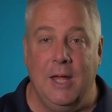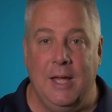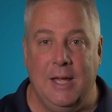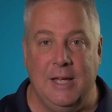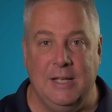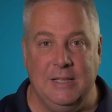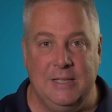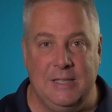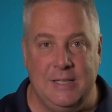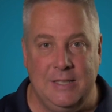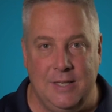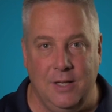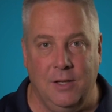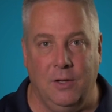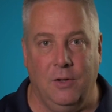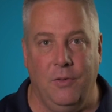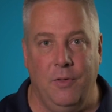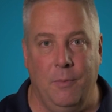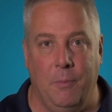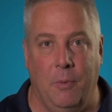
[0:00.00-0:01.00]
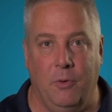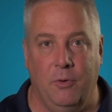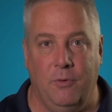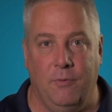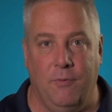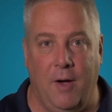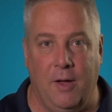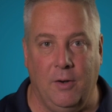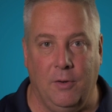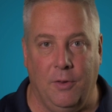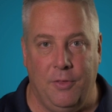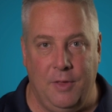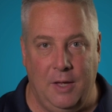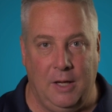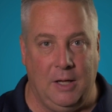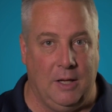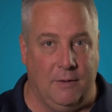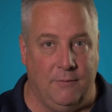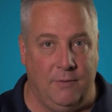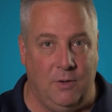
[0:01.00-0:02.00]
is still the most vital
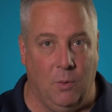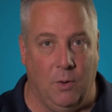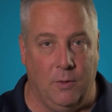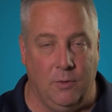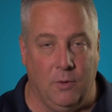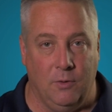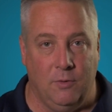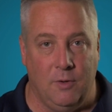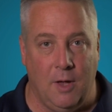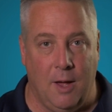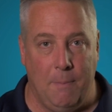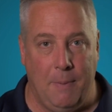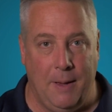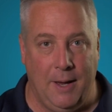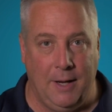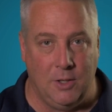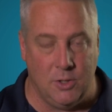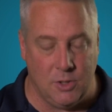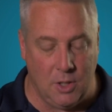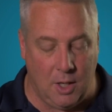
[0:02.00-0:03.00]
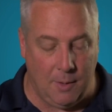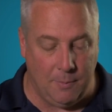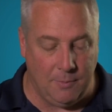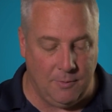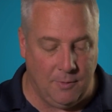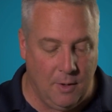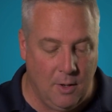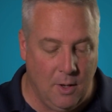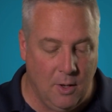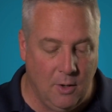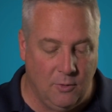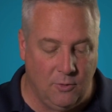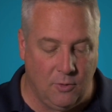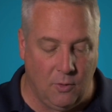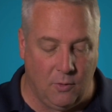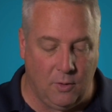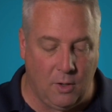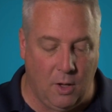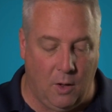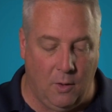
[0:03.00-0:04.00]
thing if you want those top-paying jobs. So
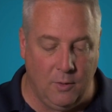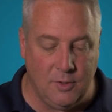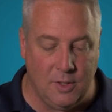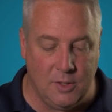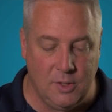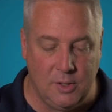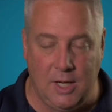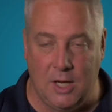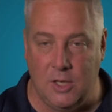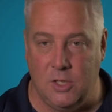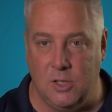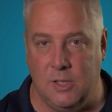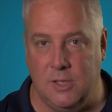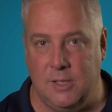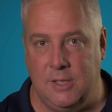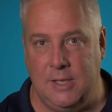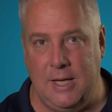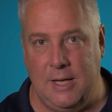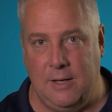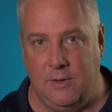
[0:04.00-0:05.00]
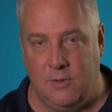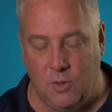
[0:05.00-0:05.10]
the college education is key.